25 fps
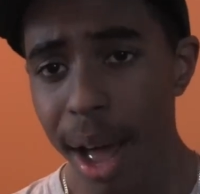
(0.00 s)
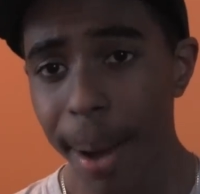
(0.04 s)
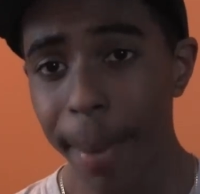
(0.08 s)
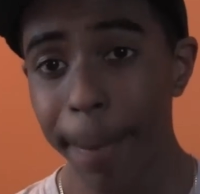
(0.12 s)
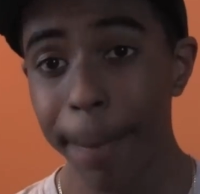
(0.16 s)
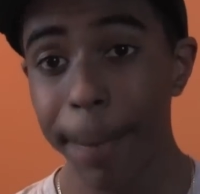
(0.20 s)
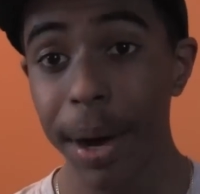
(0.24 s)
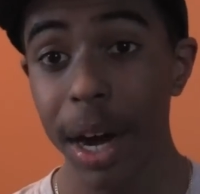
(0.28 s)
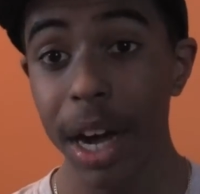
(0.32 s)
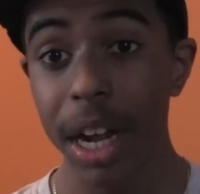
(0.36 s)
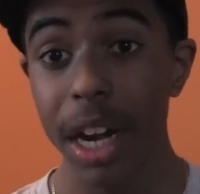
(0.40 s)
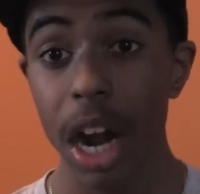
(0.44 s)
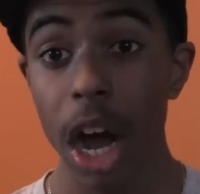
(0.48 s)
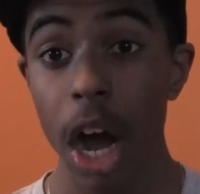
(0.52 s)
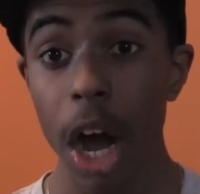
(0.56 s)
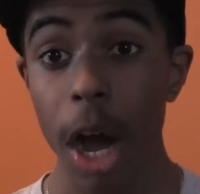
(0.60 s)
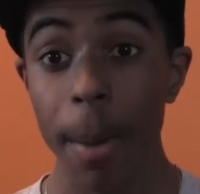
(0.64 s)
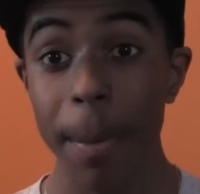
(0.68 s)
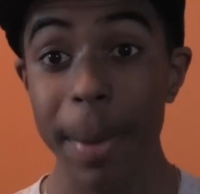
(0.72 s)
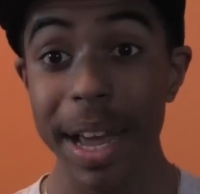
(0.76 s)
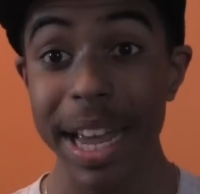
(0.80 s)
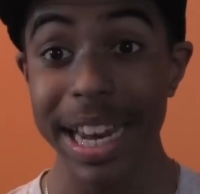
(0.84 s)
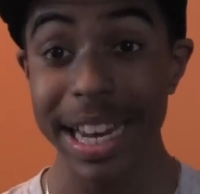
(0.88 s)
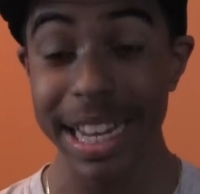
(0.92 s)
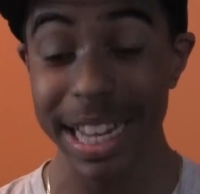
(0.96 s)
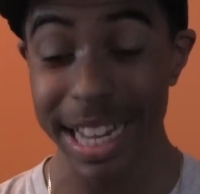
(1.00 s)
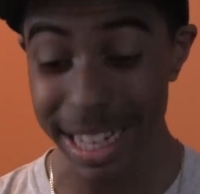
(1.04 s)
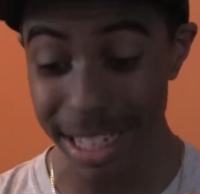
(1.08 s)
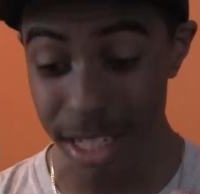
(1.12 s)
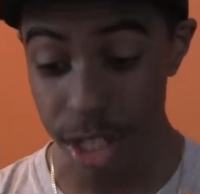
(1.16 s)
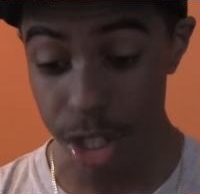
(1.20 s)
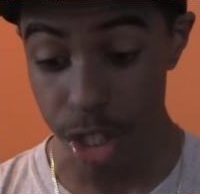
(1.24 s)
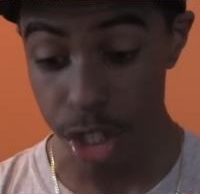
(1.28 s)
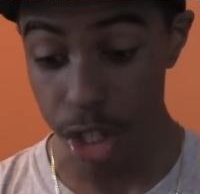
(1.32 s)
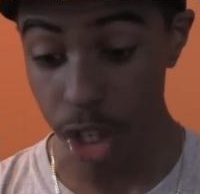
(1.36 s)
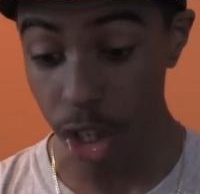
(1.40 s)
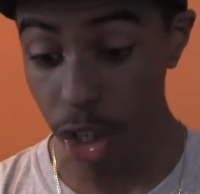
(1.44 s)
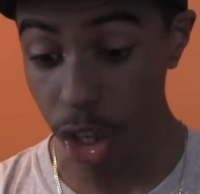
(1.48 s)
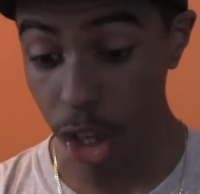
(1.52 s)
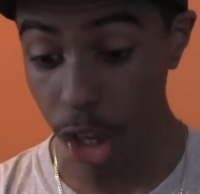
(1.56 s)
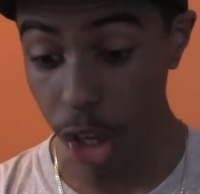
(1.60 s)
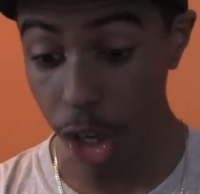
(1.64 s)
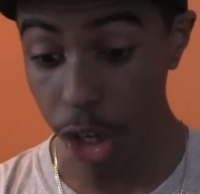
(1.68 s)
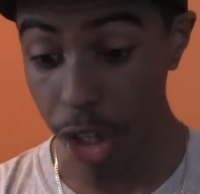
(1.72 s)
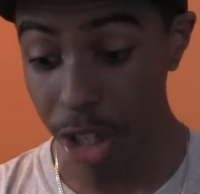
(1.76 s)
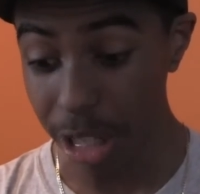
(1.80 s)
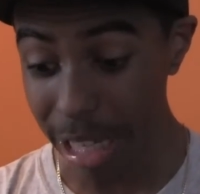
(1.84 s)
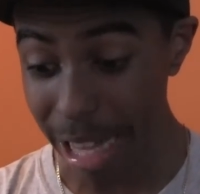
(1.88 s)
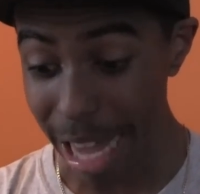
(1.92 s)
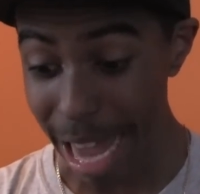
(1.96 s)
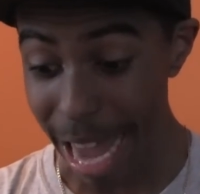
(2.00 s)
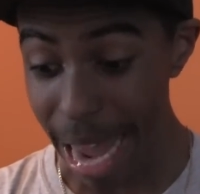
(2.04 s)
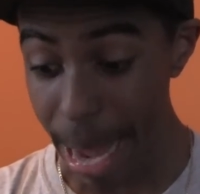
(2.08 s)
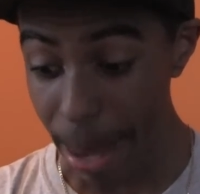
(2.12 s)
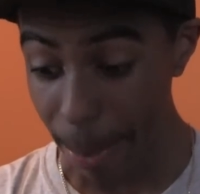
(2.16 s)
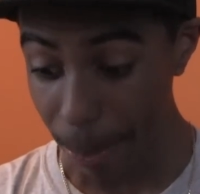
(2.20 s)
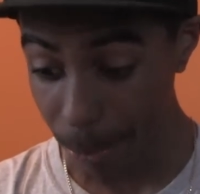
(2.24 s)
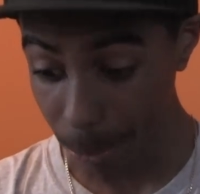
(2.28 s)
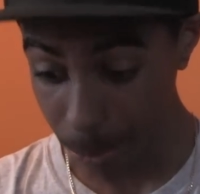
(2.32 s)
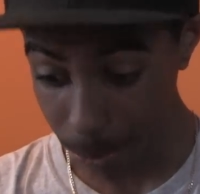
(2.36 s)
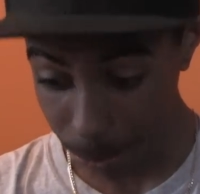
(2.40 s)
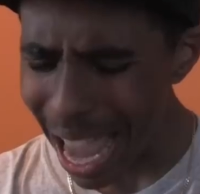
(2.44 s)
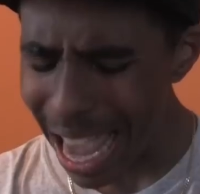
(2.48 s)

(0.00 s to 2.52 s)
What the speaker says: but it is still a good game.